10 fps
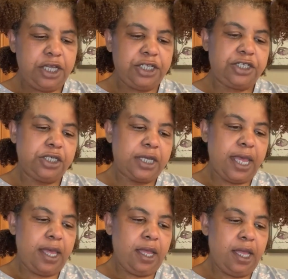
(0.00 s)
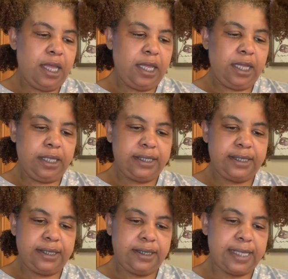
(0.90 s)
get your ca- uh,
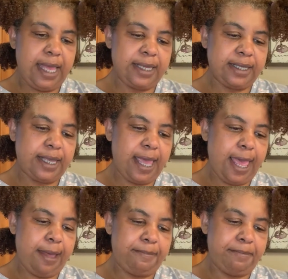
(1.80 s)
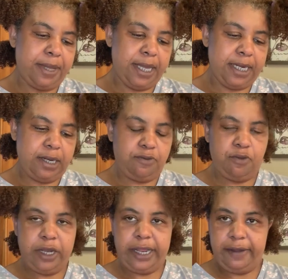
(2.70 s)
satin cap, bonnet,
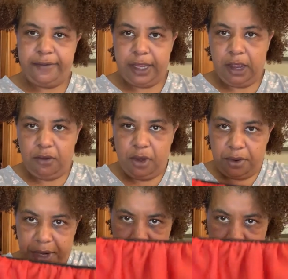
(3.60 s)
whatever you want to